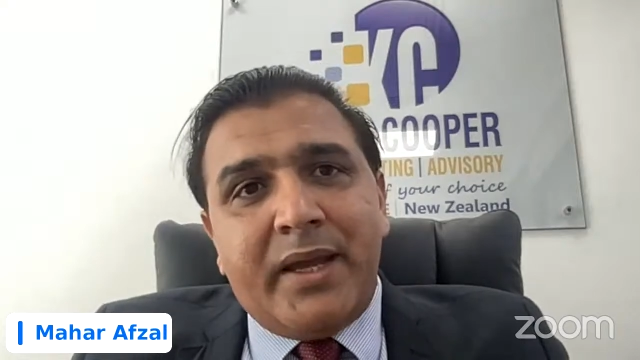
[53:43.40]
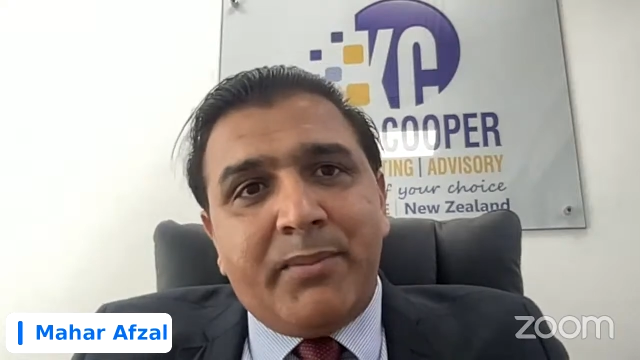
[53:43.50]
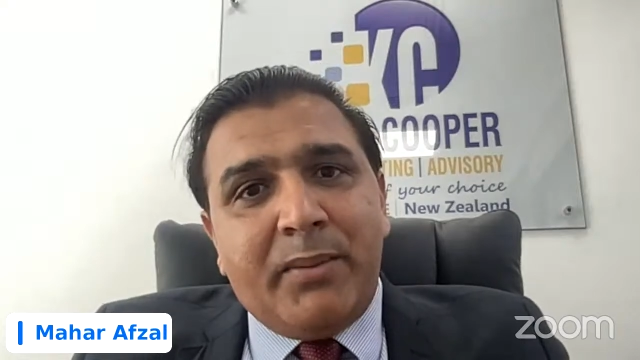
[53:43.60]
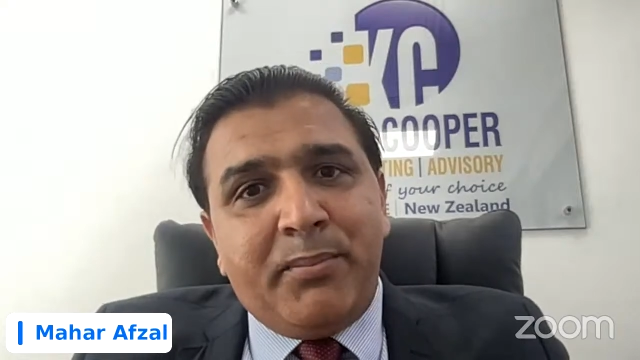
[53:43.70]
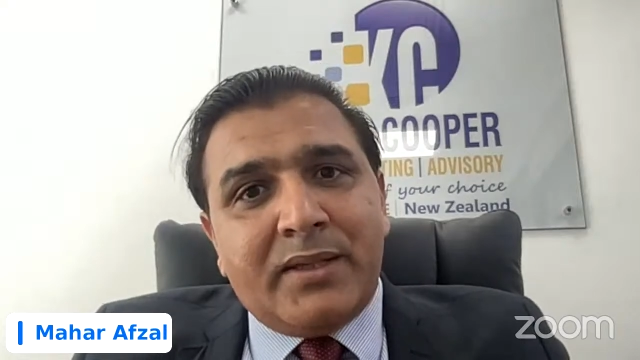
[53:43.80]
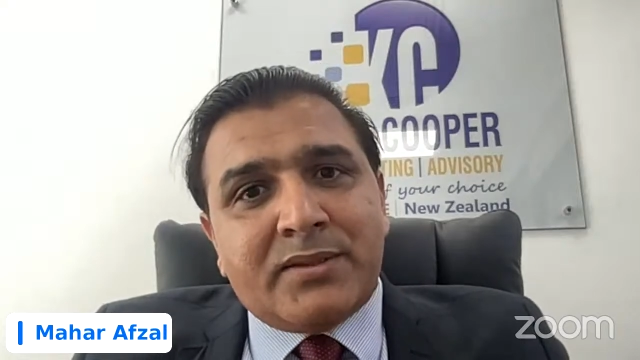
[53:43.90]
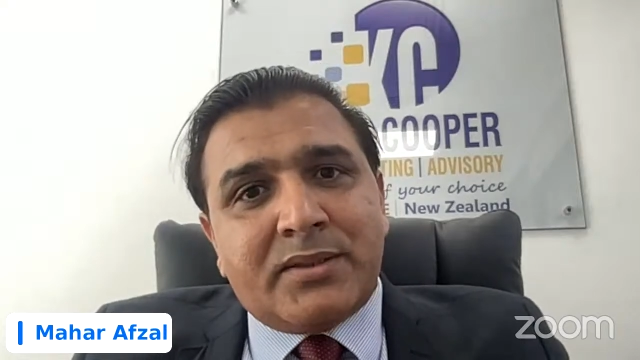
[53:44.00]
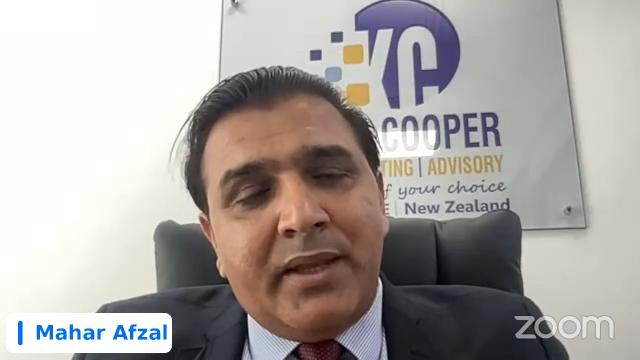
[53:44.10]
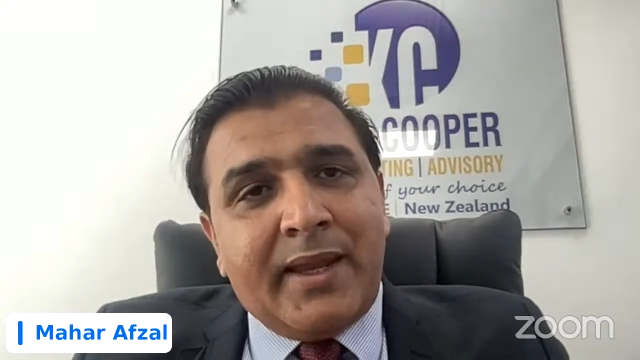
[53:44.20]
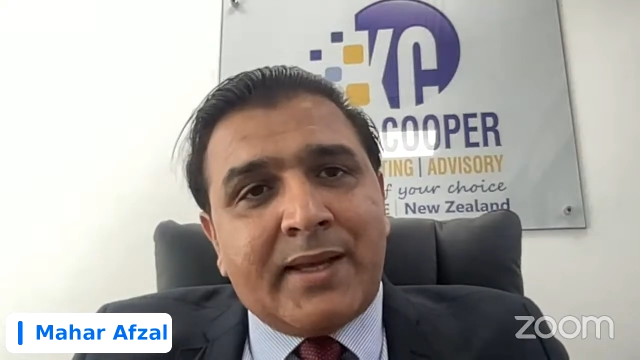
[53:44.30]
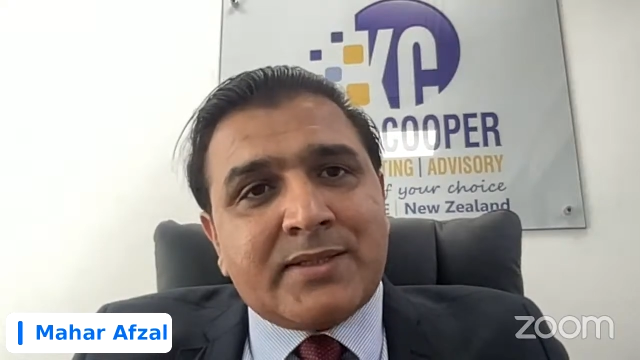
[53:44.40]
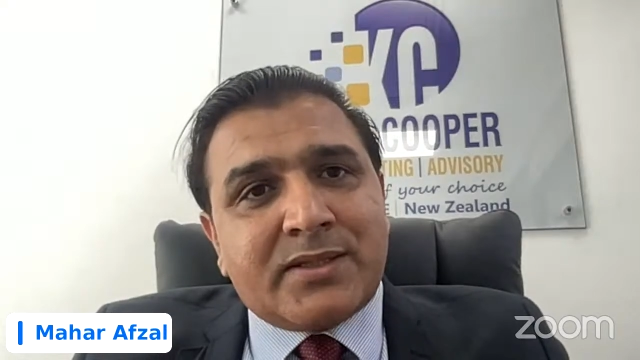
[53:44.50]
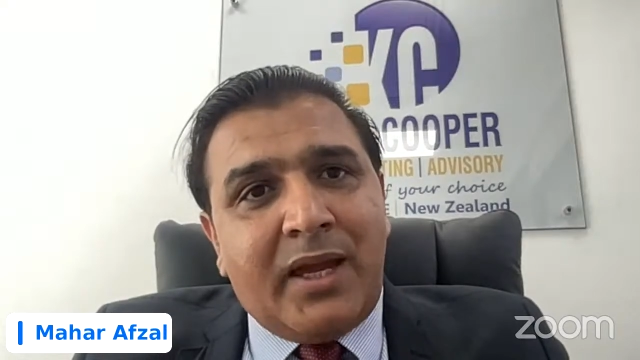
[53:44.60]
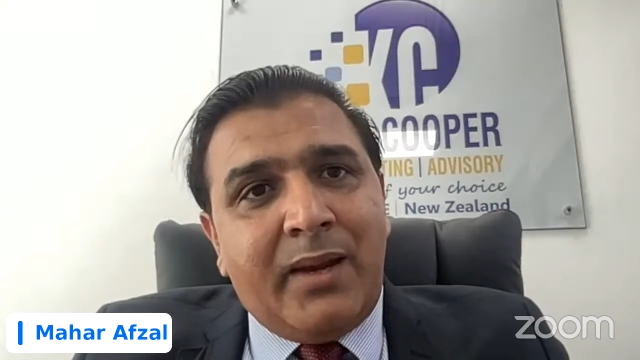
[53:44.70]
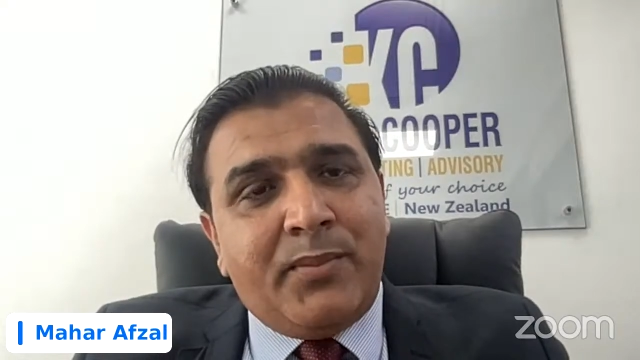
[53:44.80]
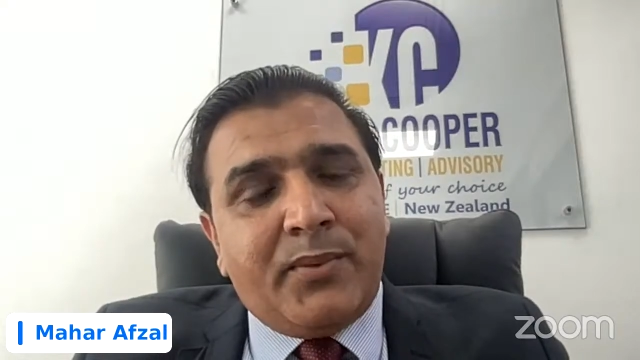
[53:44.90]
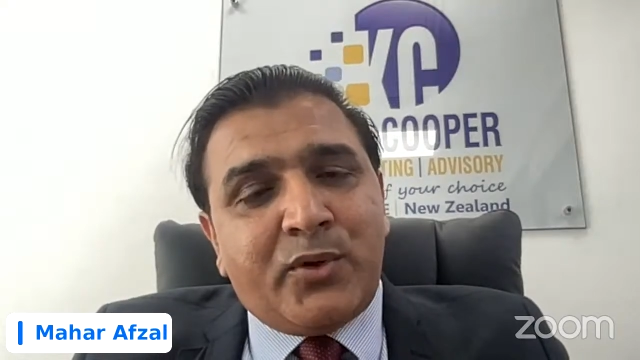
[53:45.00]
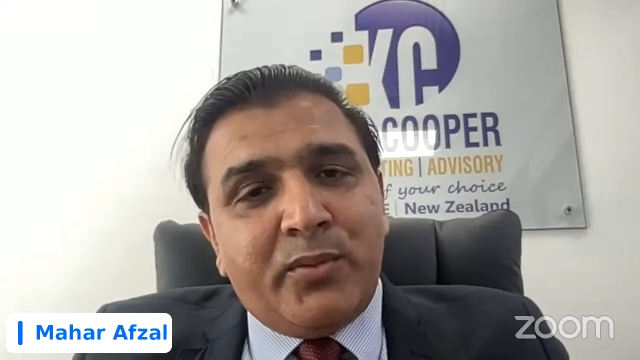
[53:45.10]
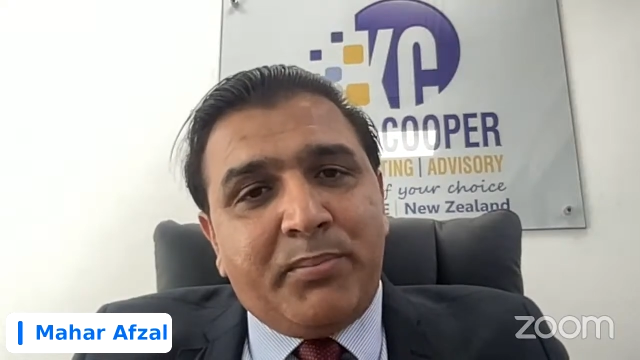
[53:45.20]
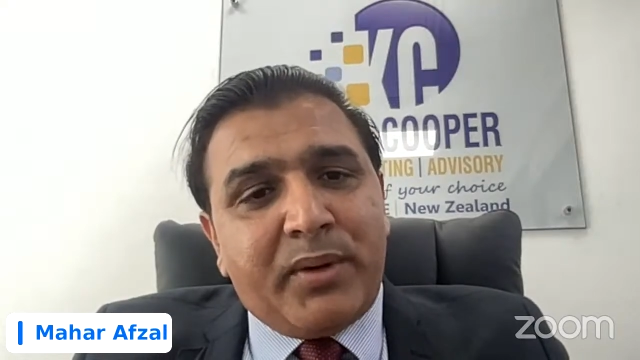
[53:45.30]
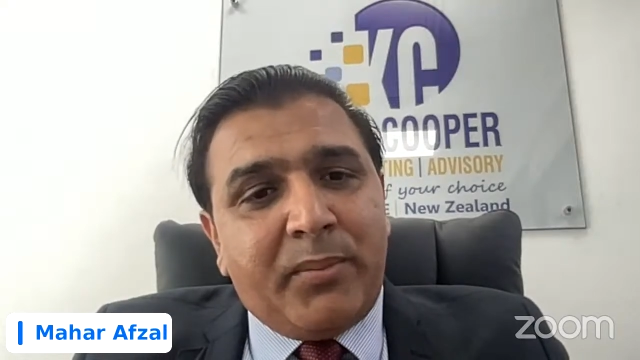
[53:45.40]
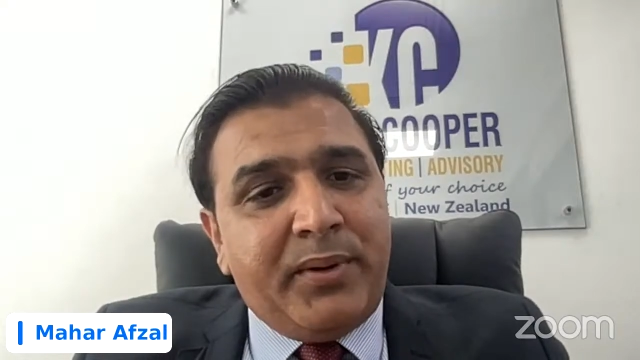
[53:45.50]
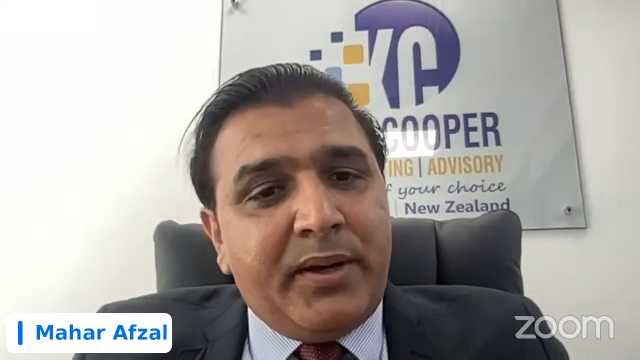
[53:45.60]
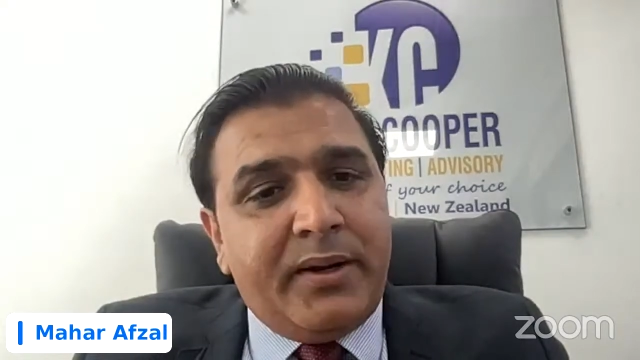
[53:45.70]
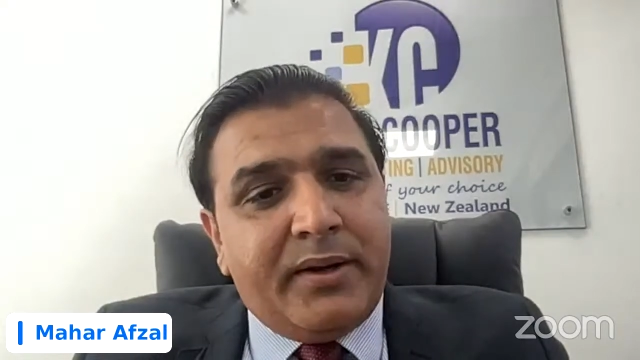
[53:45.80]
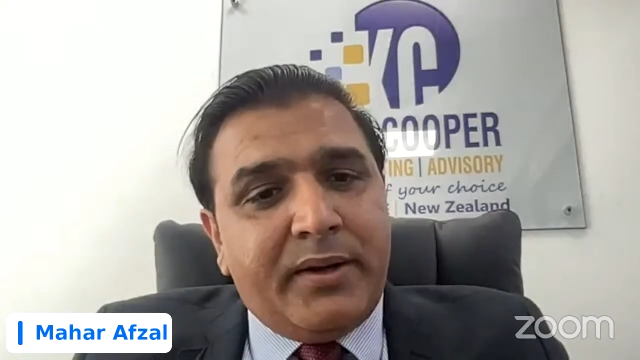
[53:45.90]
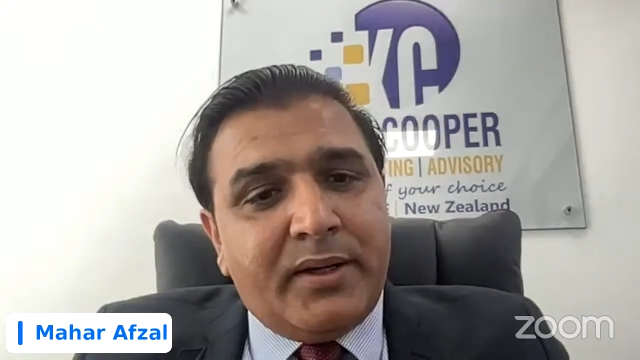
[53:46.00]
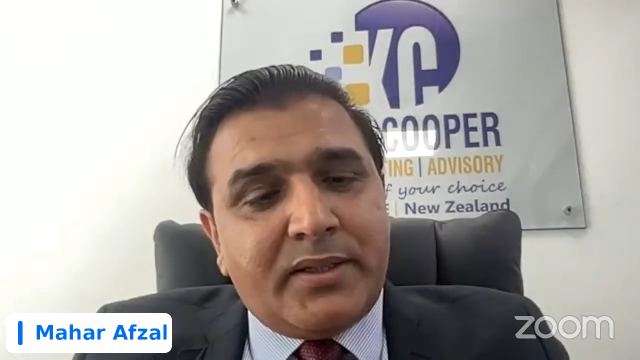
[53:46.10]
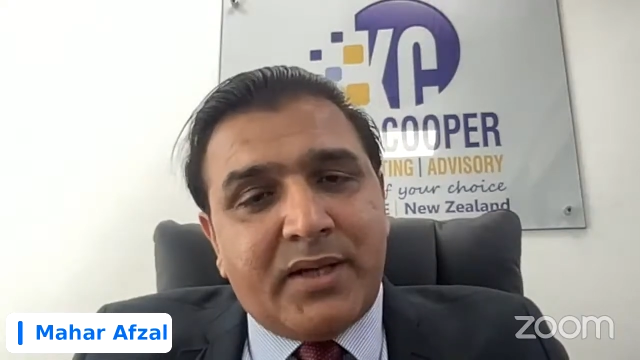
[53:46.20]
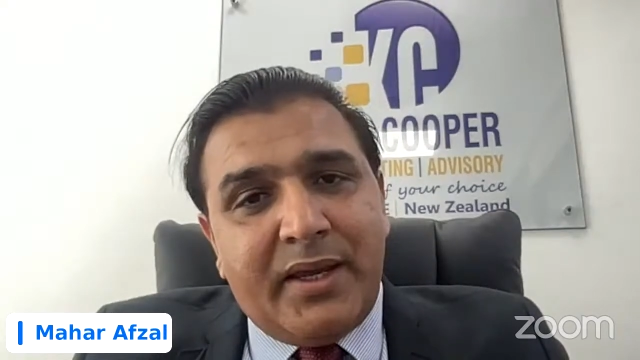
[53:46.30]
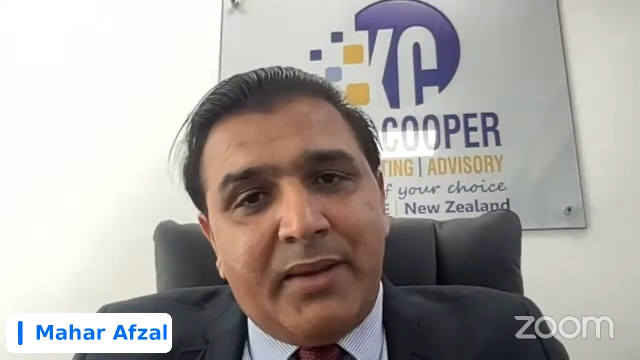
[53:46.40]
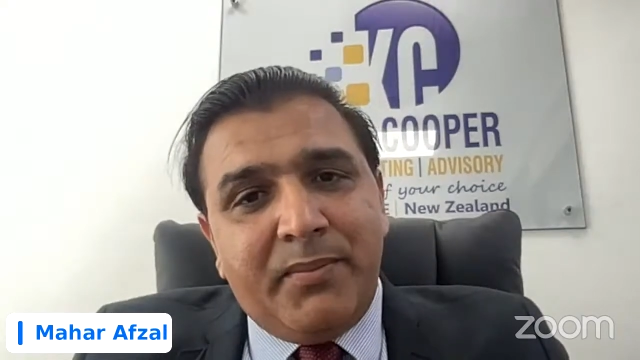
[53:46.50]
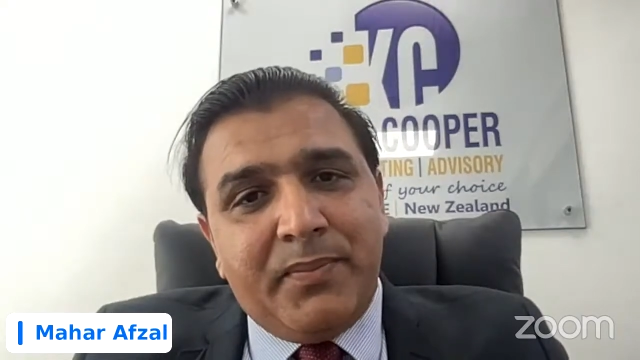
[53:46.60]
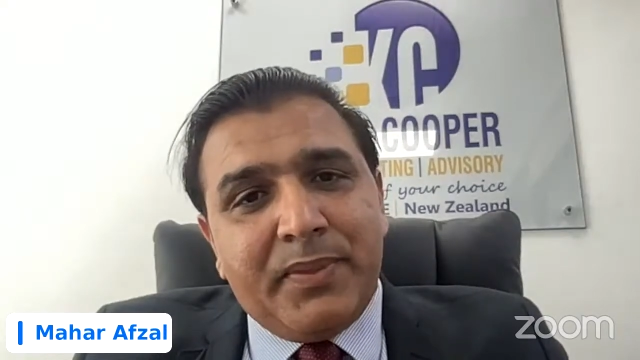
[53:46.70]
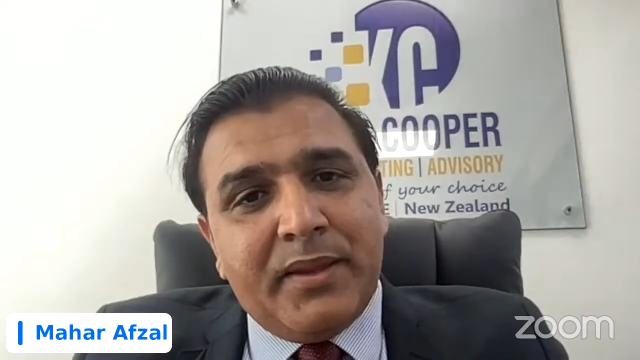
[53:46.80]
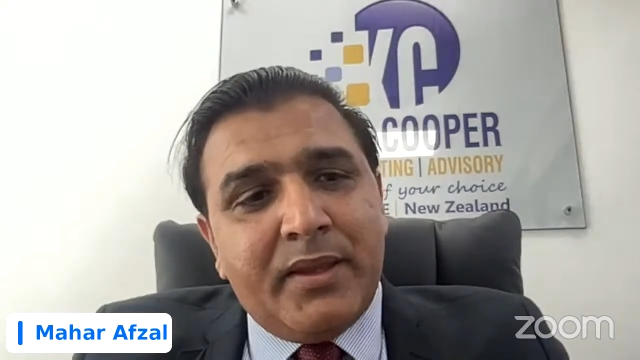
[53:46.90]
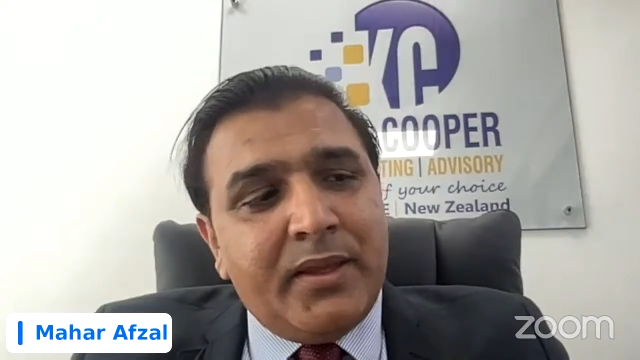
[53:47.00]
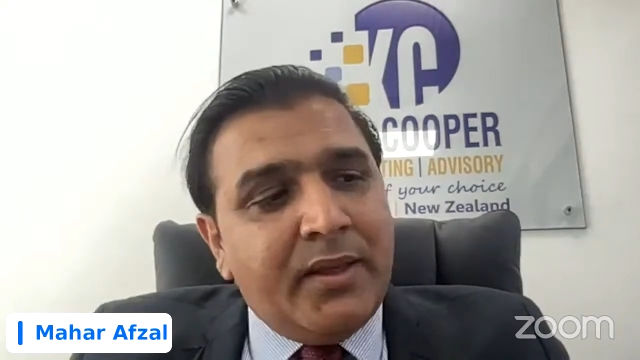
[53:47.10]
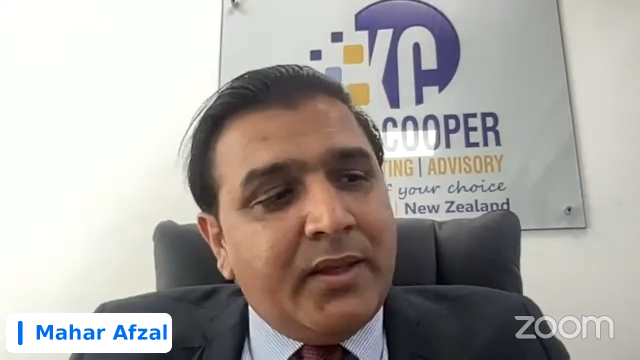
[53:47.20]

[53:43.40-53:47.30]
I'll try my best next time to be prepared on time.